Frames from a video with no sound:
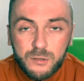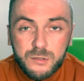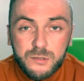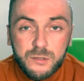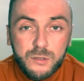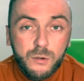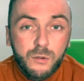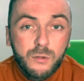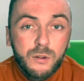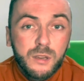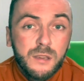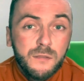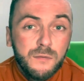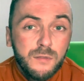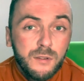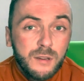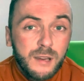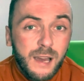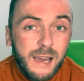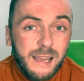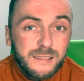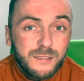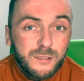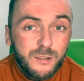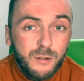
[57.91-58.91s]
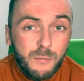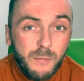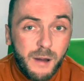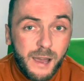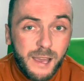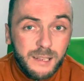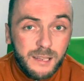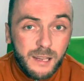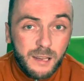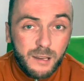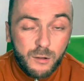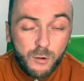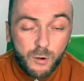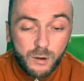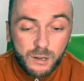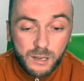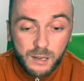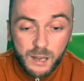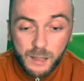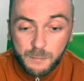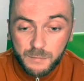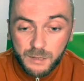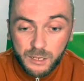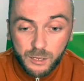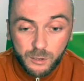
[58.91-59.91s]
so if you guys don't mind and you want to
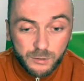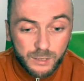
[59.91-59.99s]
let me know